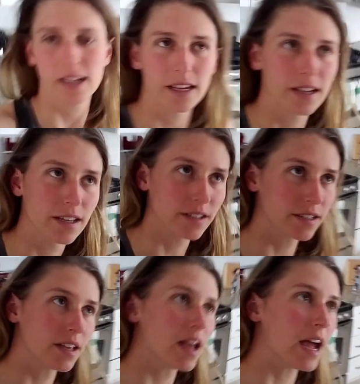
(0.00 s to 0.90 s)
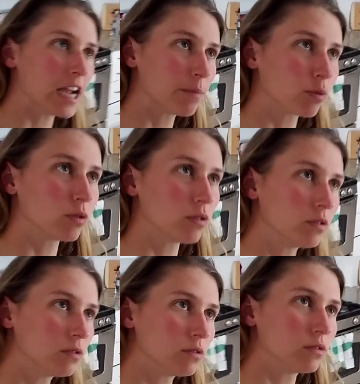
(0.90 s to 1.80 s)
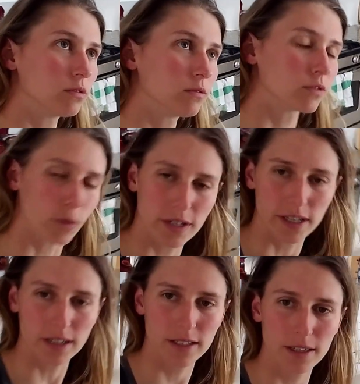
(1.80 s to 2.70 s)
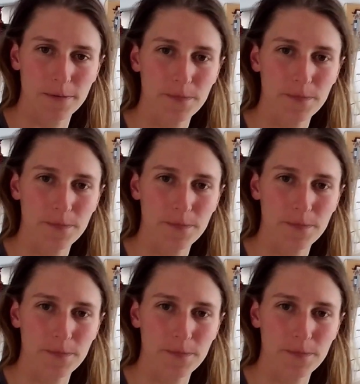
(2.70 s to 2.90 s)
It is April 26th,